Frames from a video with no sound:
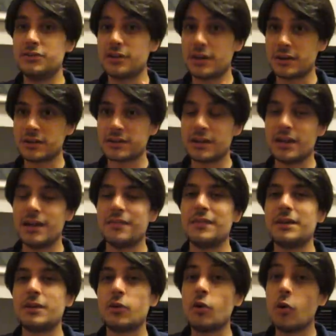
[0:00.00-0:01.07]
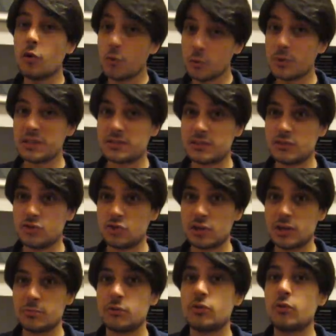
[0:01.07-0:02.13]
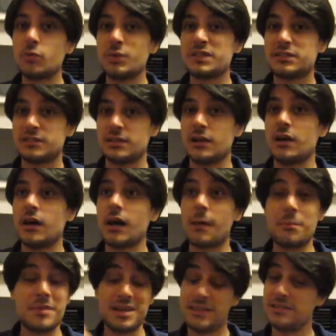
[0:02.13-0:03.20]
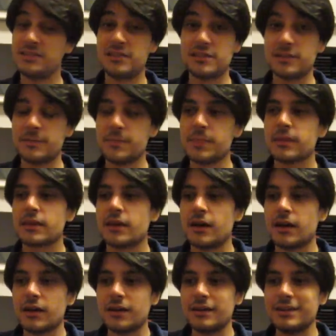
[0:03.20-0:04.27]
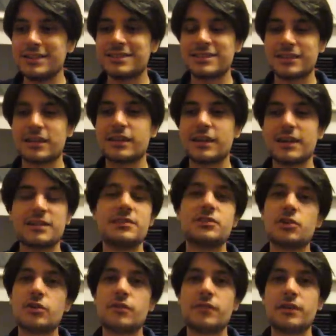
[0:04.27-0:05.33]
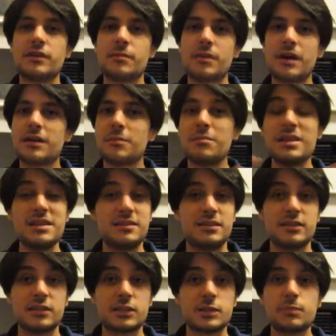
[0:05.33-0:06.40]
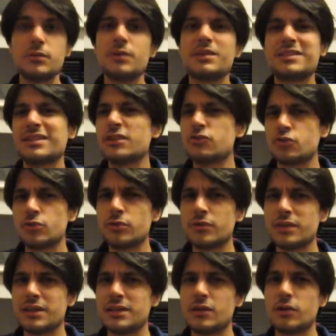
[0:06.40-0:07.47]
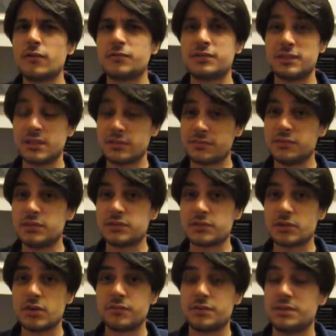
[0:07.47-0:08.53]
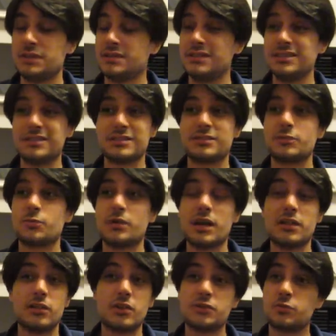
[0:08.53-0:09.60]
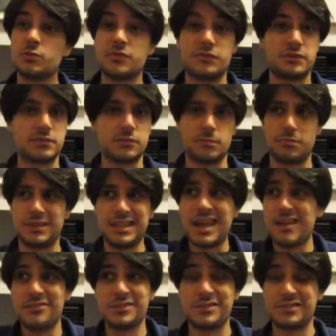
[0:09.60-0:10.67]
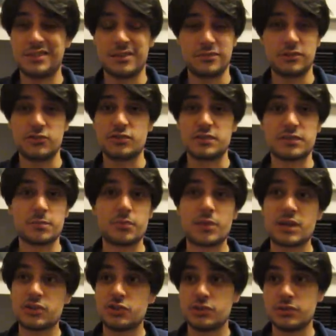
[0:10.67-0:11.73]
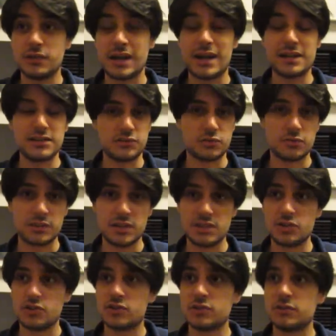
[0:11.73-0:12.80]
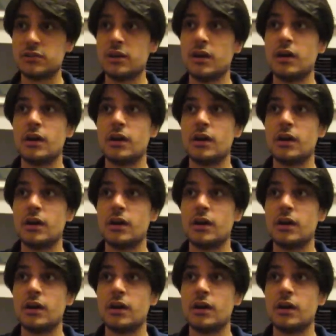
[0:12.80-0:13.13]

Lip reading: dark. They are always enjoyable, always amazing. It's a kind of an amazing experience and a journey of self-discovery. It deals a lot with heavy stuff such as depression, isolation,